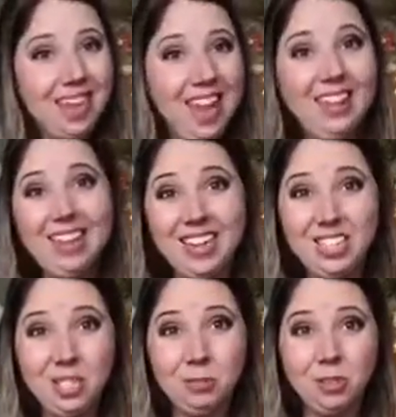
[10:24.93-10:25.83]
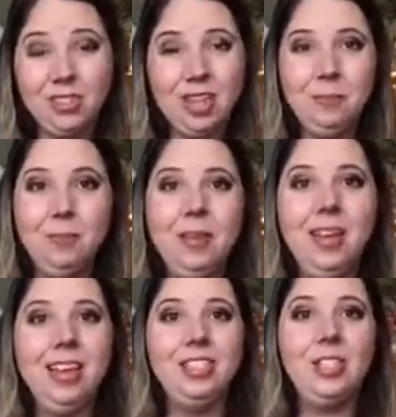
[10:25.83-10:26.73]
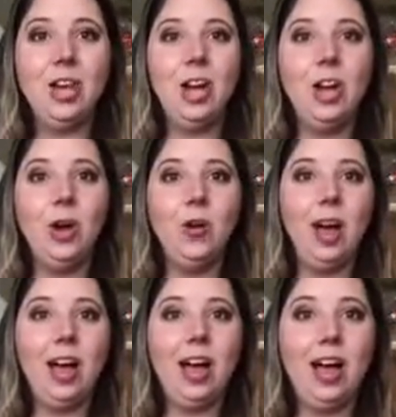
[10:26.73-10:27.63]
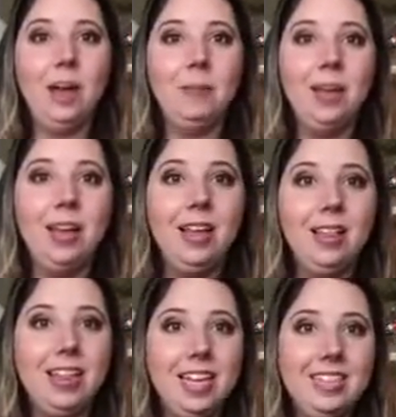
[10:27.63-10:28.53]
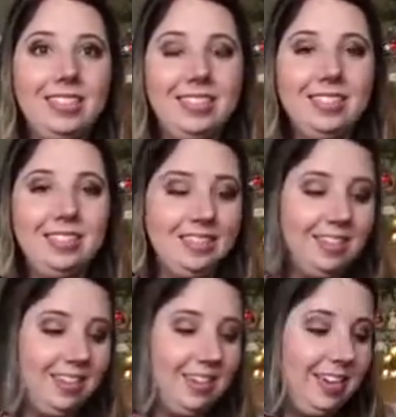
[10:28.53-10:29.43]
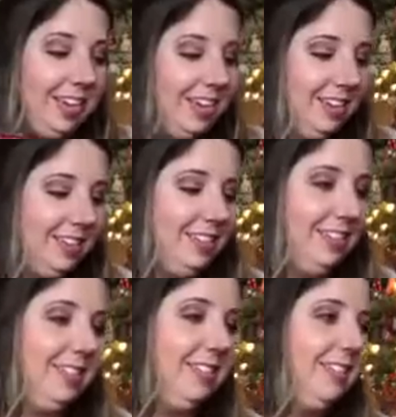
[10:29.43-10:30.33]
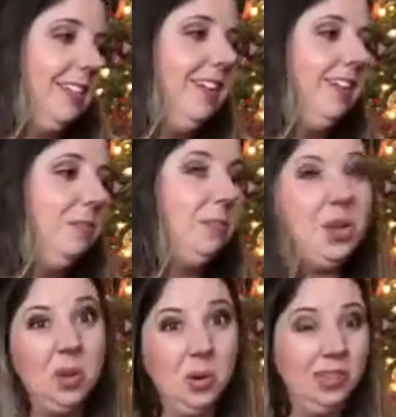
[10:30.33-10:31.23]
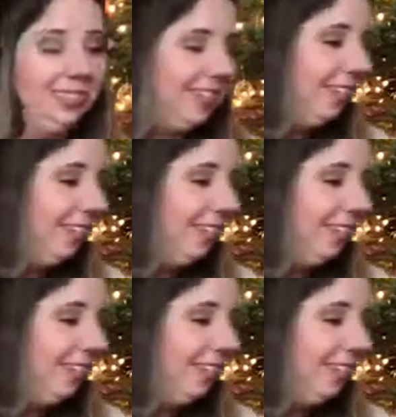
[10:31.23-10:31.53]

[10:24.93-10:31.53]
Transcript: and they disperse them. So this is pretty cool.